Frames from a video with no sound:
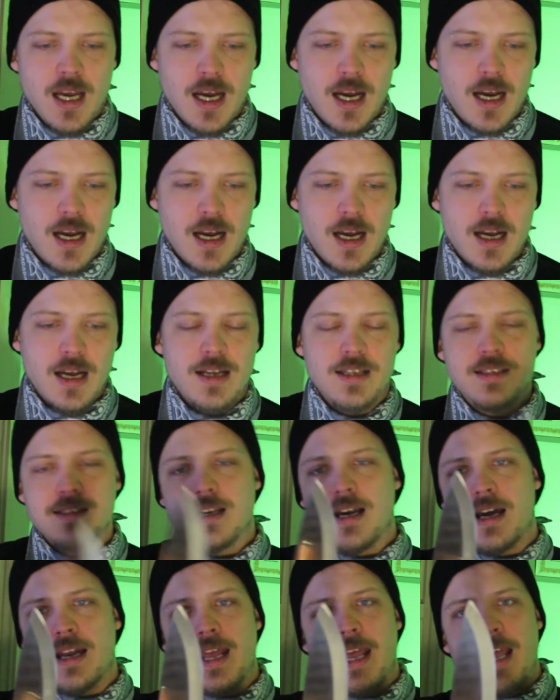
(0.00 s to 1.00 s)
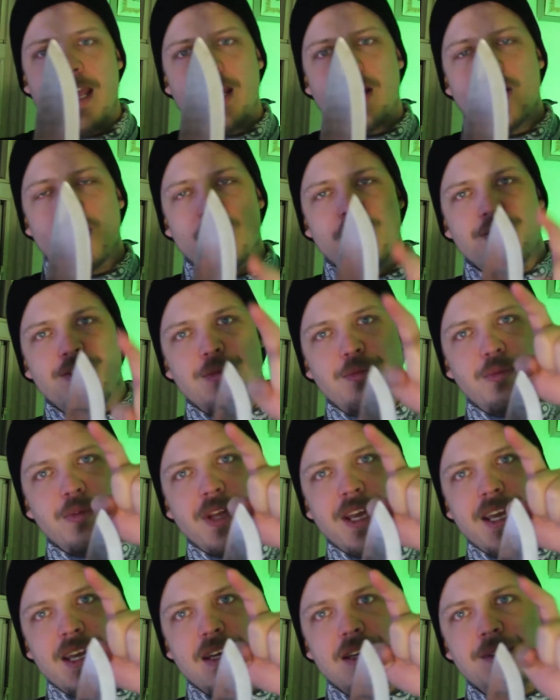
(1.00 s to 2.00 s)
Uh, it's got a curved
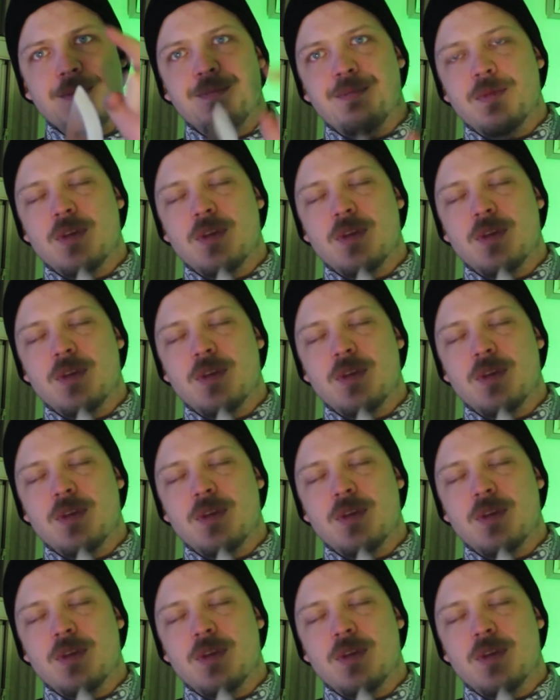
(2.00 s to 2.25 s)
blade,